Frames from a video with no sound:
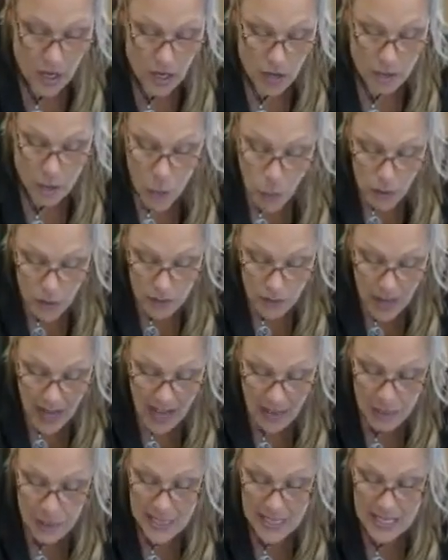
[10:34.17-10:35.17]
A 4 or
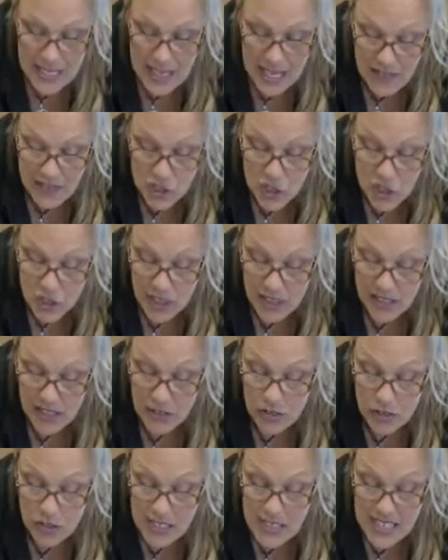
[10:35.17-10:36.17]
5 means he gave a dirty
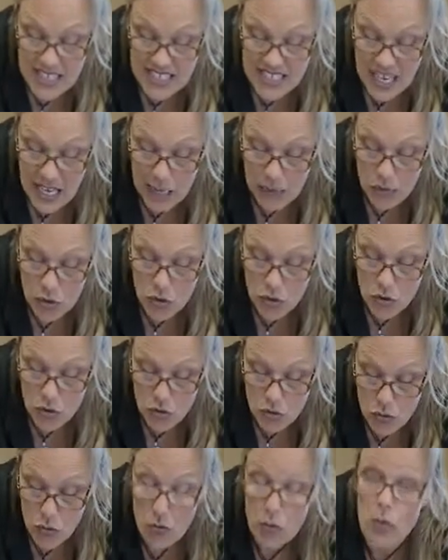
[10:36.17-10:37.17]
look, escaped, or
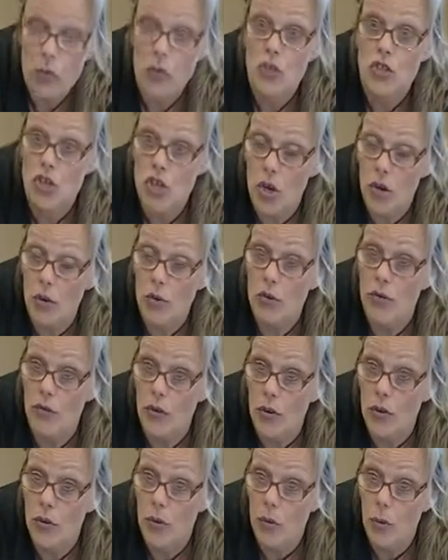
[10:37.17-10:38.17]
showed
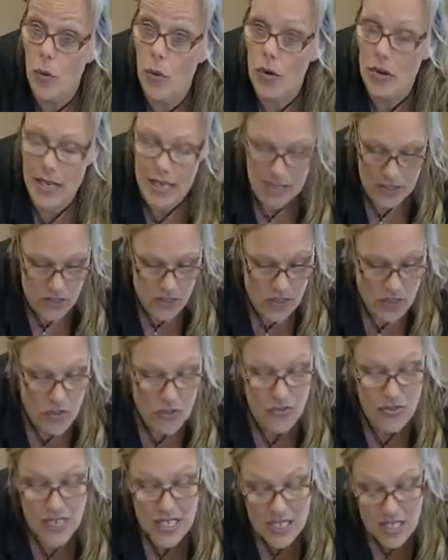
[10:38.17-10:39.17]
further warnings.
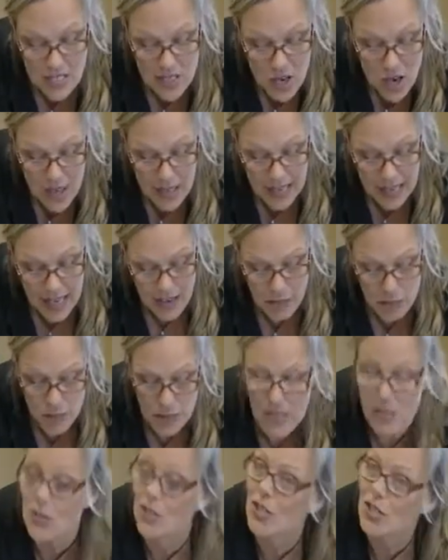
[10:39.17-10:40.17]
So this dog gave
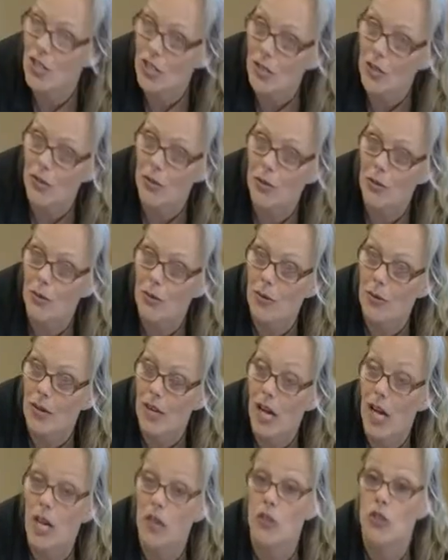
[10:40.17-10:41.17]
me a 2
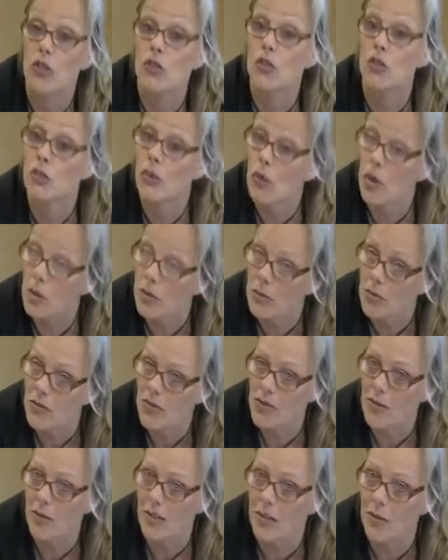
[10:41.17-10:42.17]
under normal
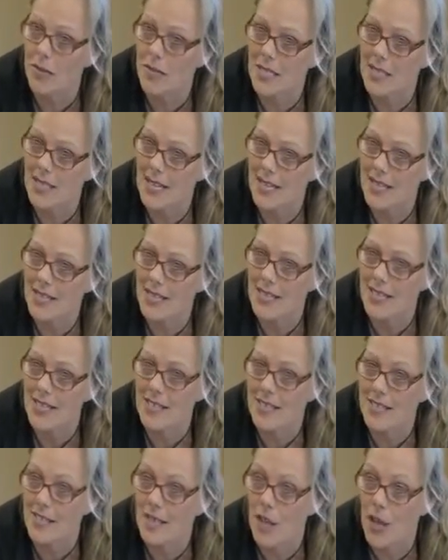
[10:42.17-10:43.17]

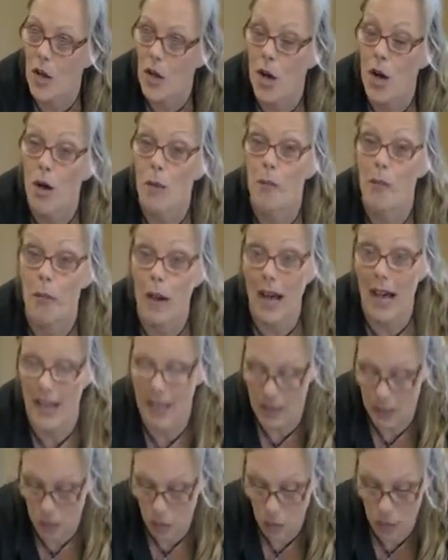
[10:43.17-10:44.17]
circumstances,
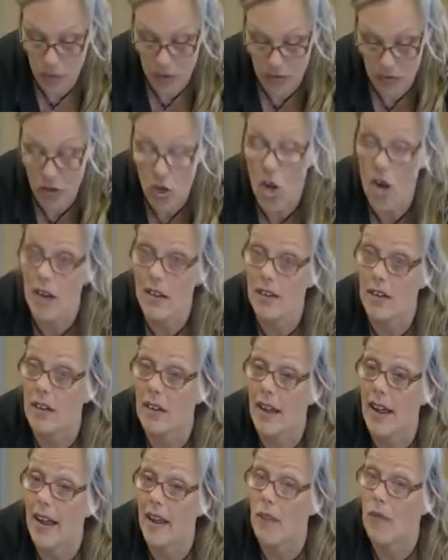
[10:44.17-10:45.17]
but would have
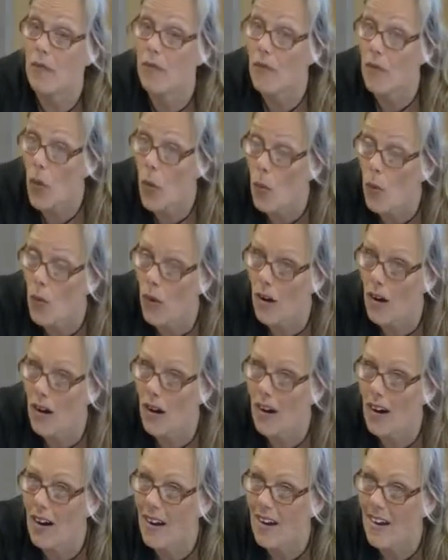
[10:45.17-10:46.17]
gotten a
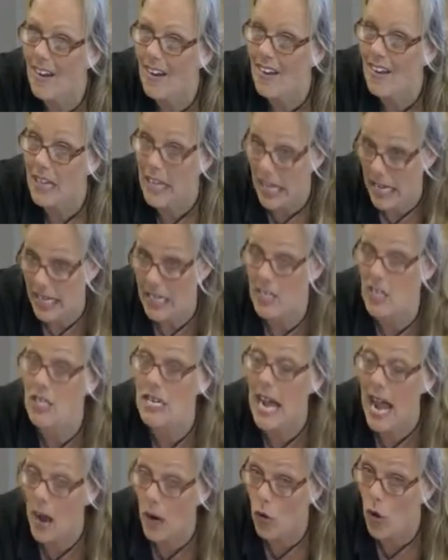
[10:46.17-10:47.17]
4 and is
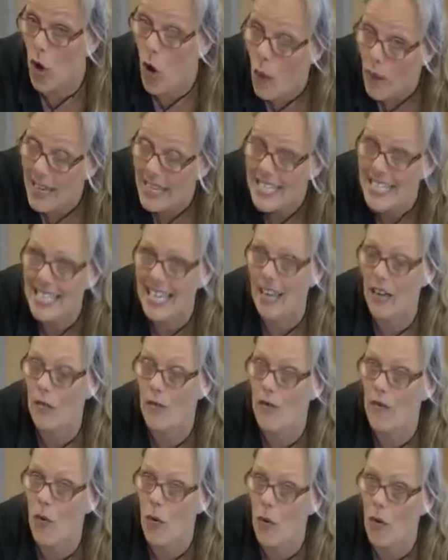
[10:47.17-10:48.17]
now going to get a
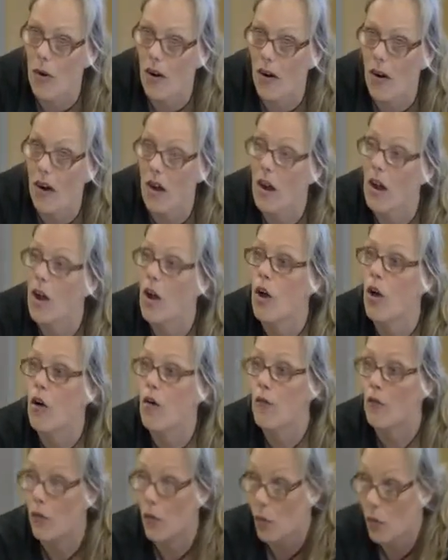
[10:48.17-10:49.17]
4
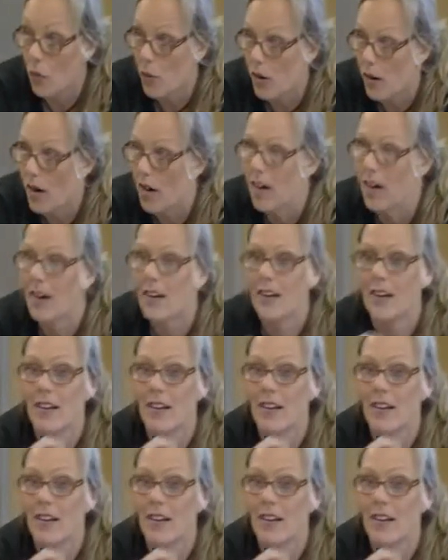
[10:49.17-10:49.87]
for